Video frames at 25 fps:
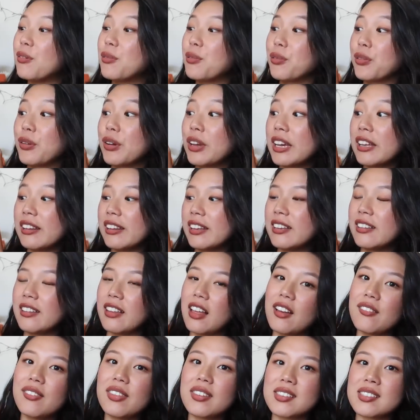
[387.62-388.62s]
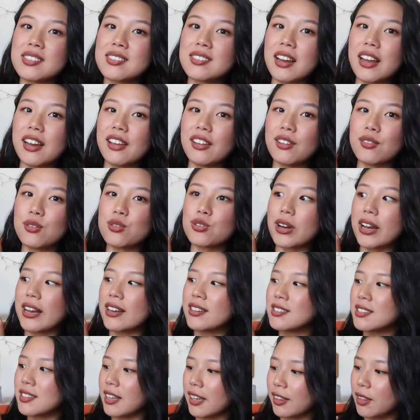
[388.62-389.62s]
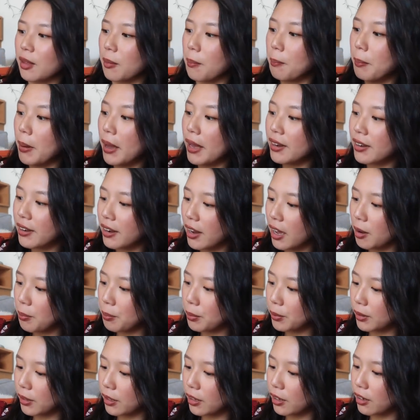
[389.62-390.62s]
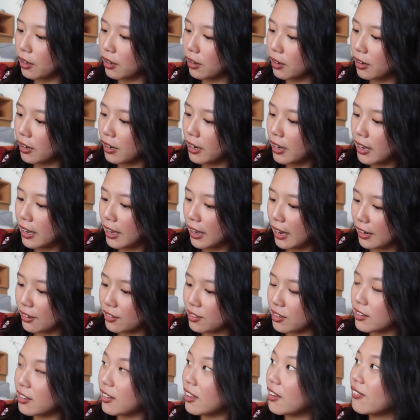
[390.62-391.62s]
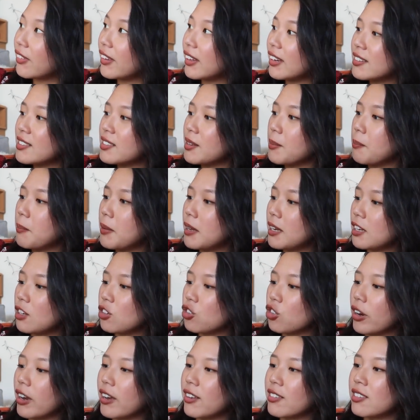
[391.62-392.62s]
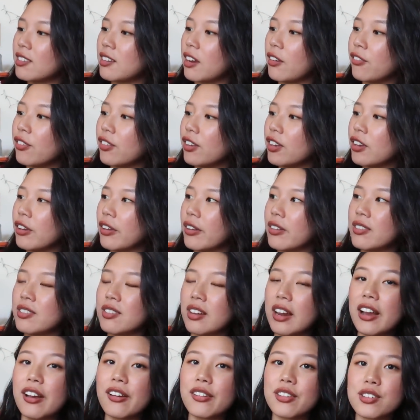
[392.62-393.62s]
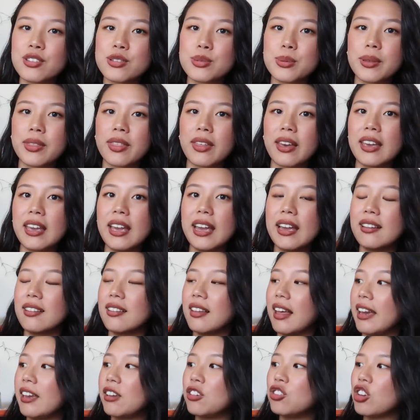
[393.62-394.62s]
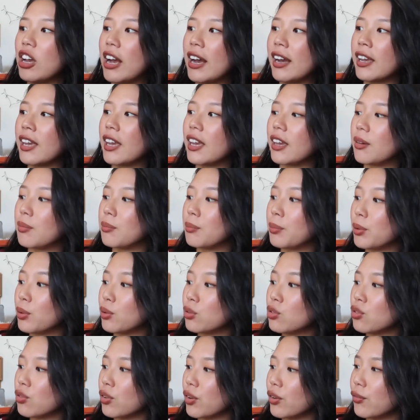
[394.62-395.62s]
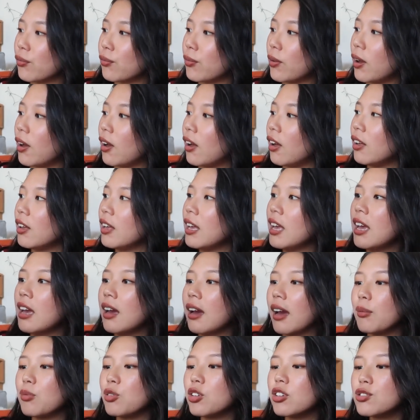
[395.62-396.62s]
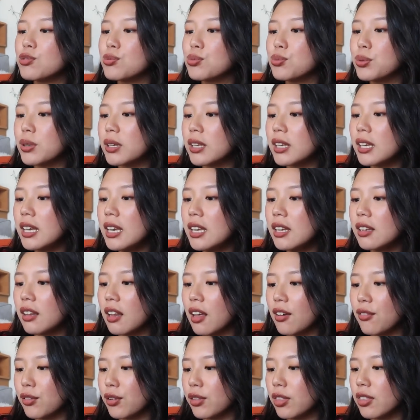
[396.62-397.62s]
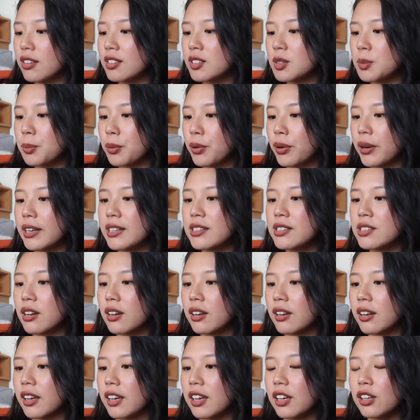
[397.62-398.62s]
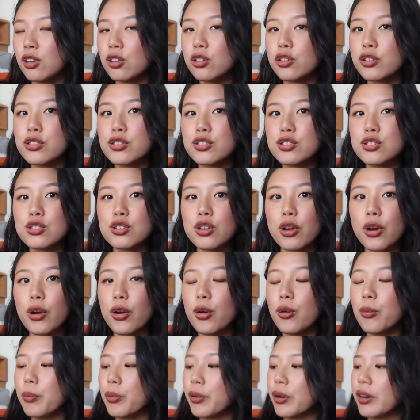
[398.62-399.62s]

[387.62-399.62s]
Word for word: I really love this style of dress, like the button up look, and I love that it's a mini dress. Definitely could style this with like a light jacket and boots for fall. I'm just really in love with this print on it. It looks so